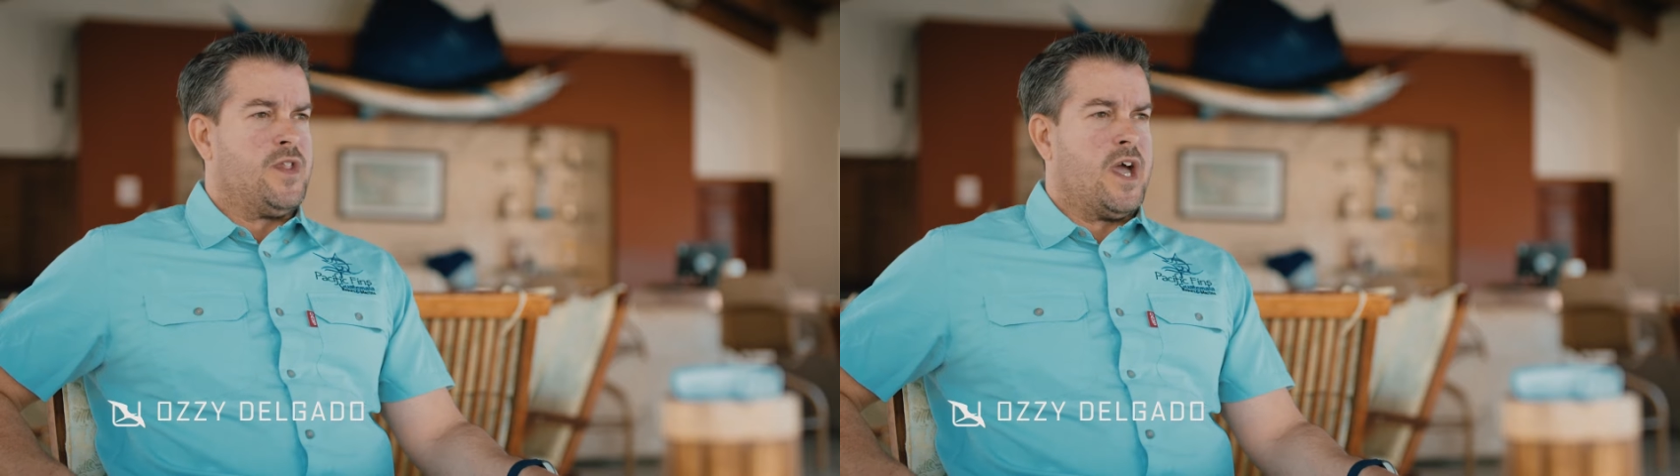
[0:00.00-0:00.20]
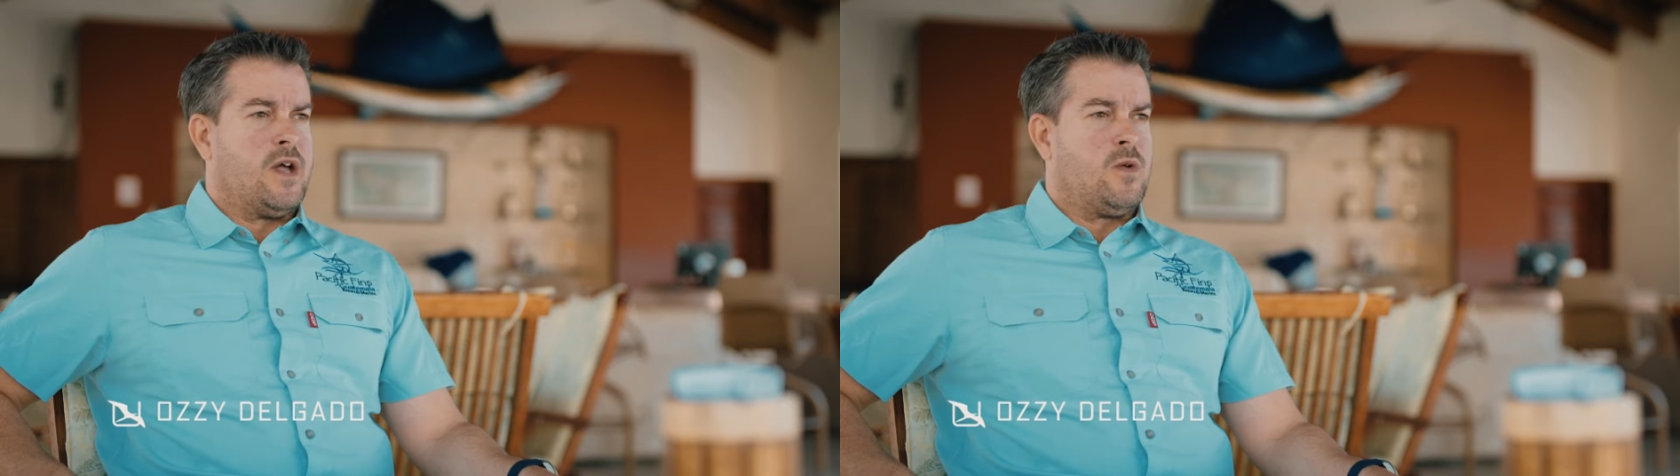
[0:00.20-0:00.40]

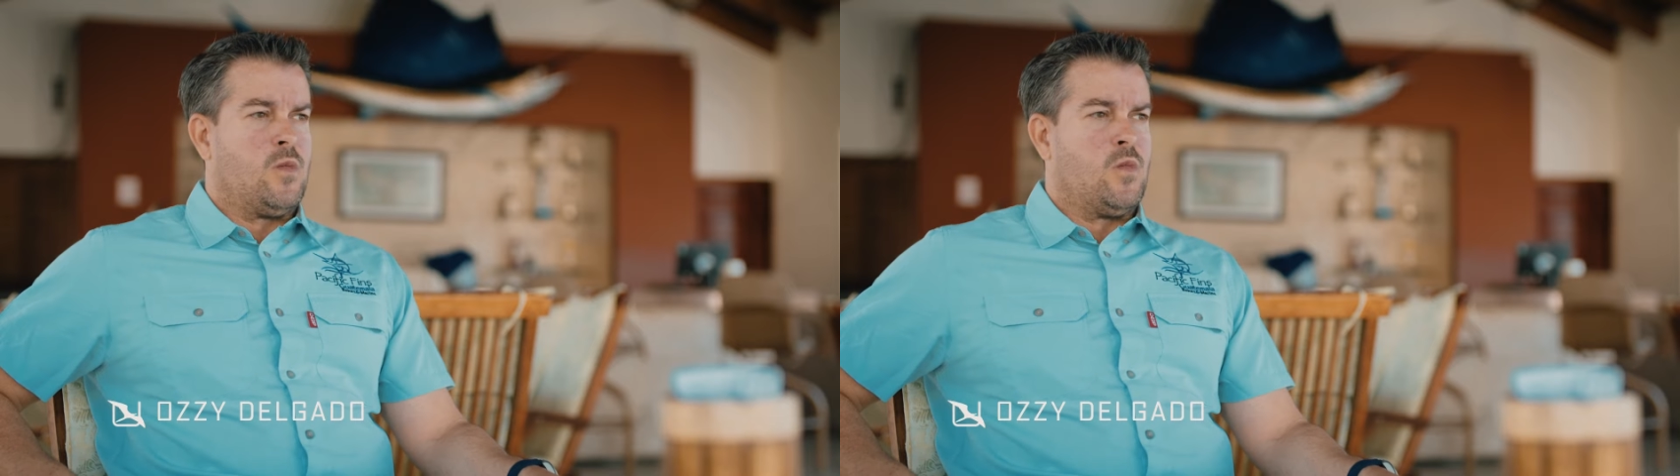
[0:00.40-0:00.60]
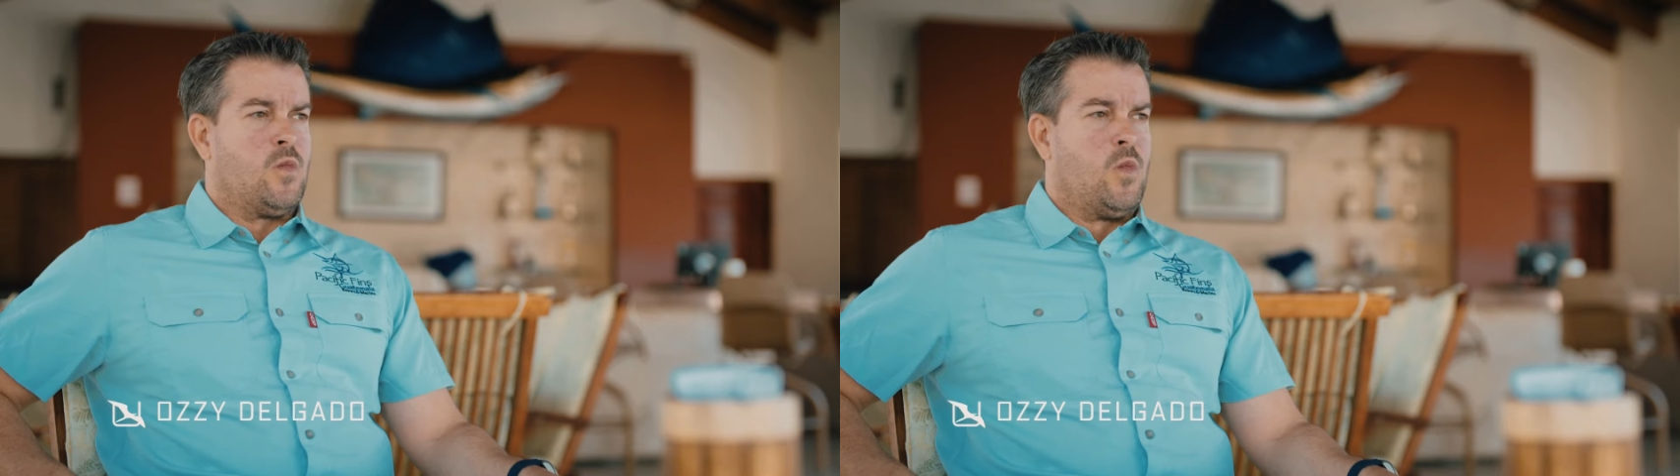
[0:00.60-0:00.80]
that
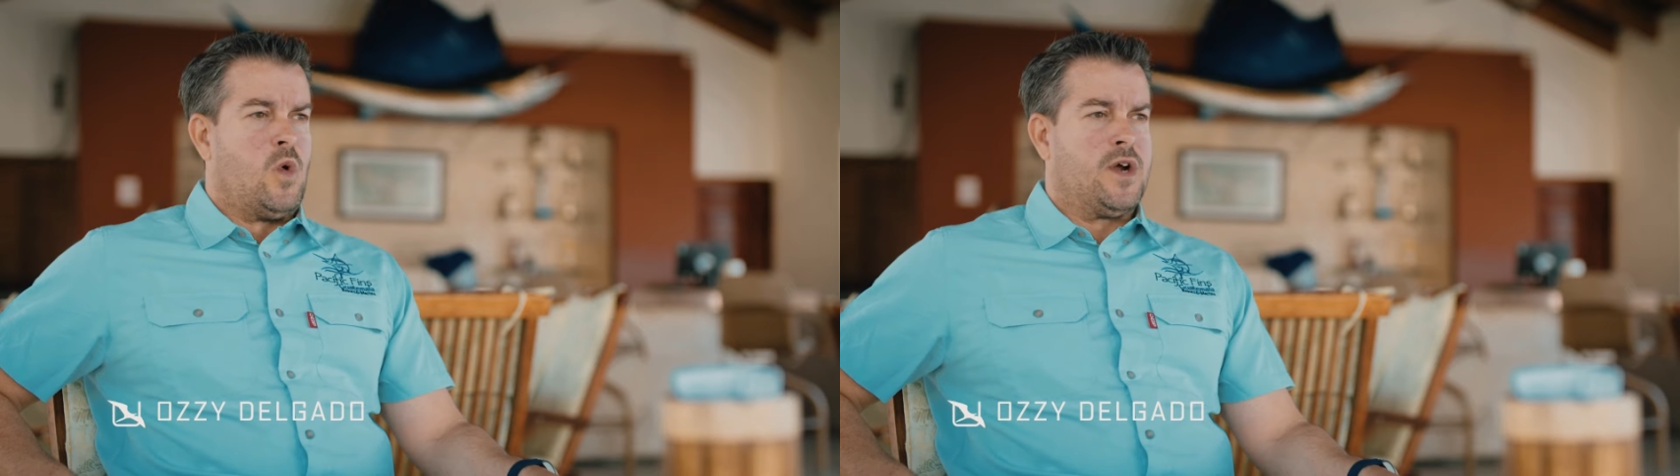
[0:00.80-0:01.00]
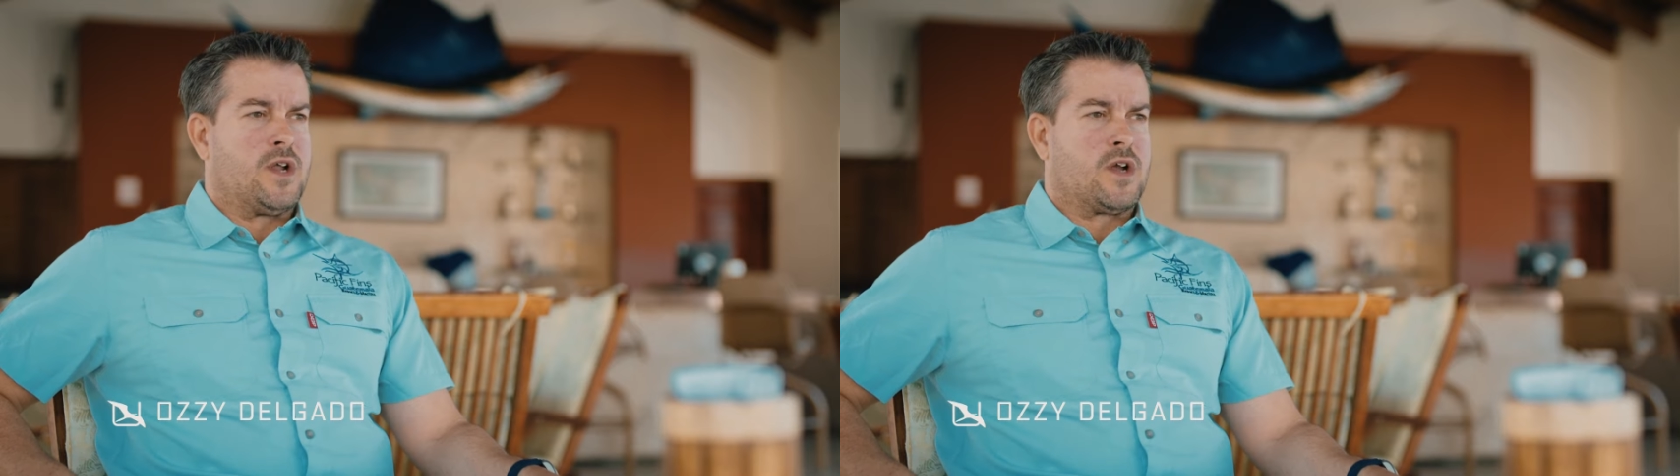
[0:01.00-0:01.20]

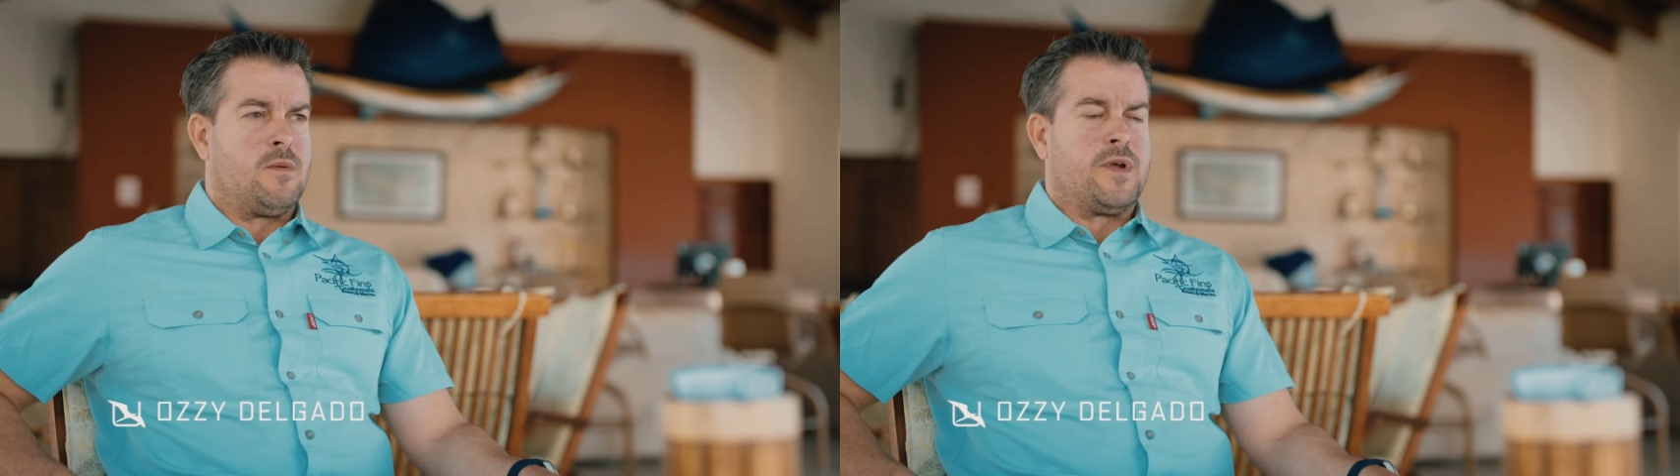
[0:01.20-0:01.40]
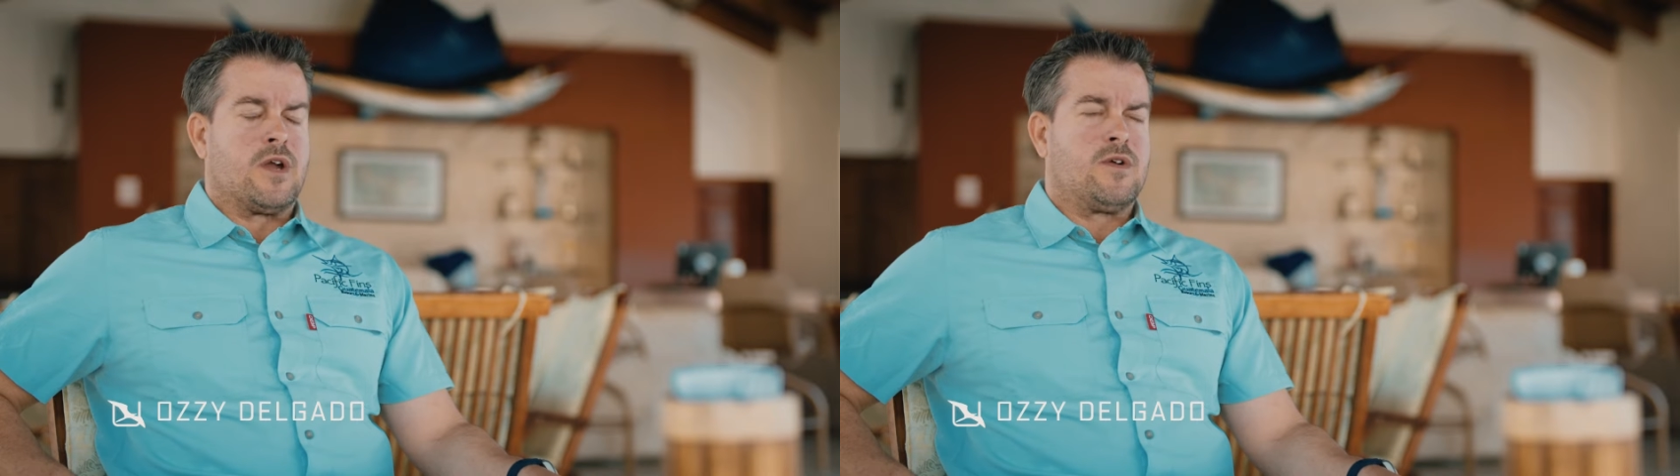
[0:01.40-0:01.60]
want to
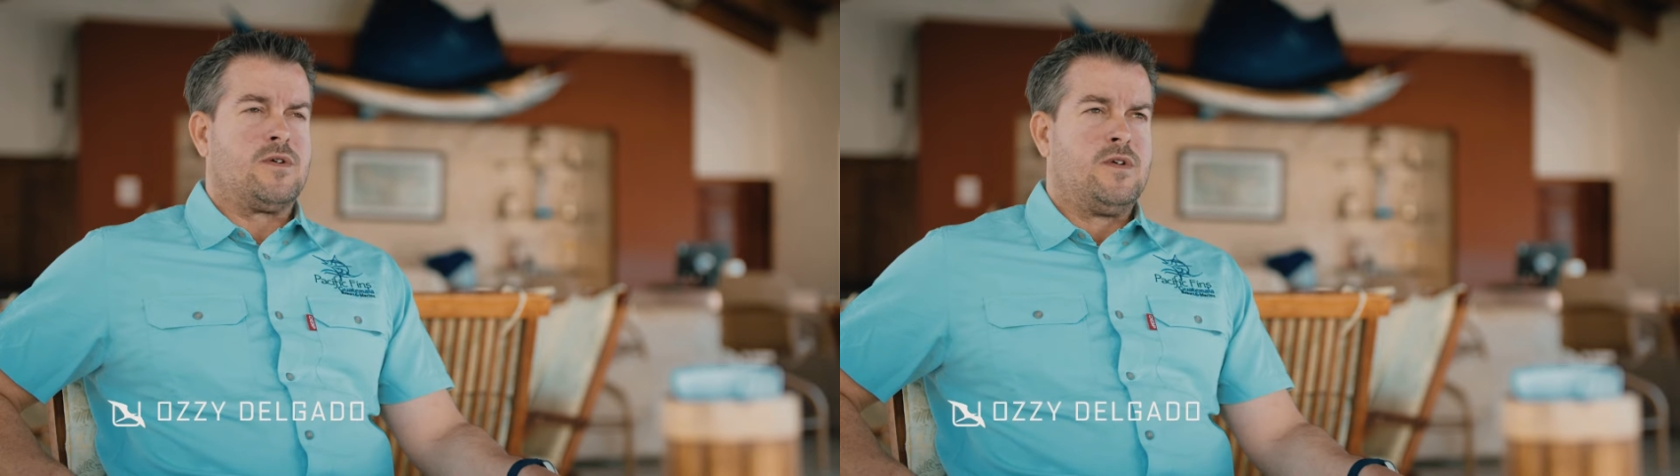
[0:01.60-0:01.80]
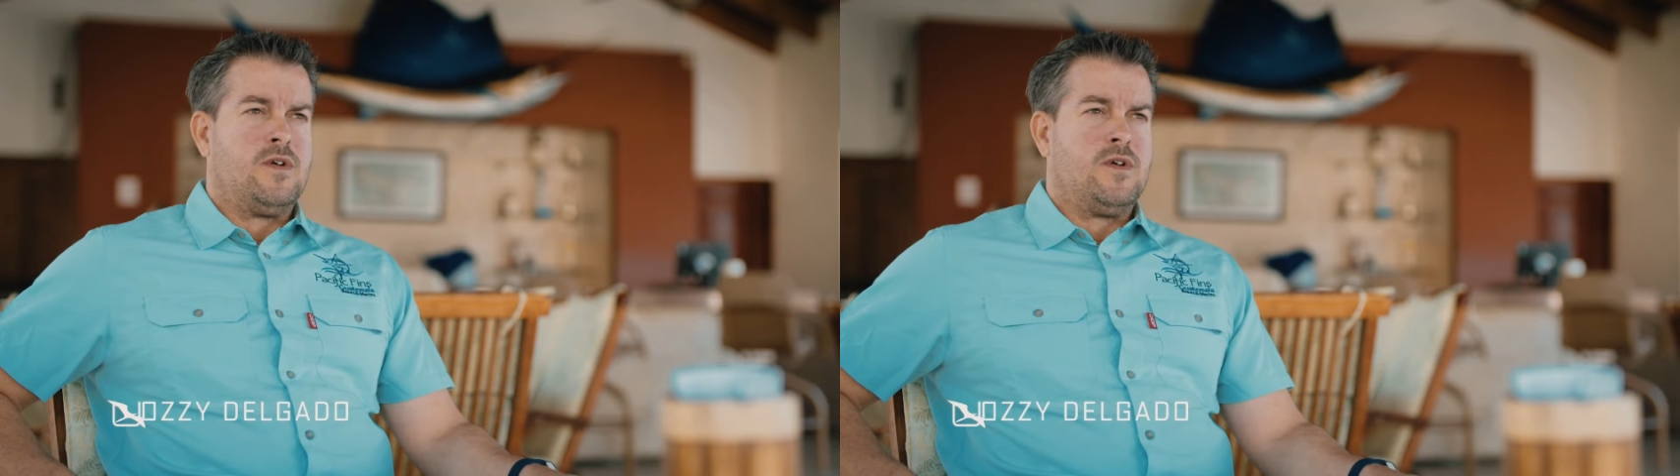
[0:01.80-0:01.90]
come here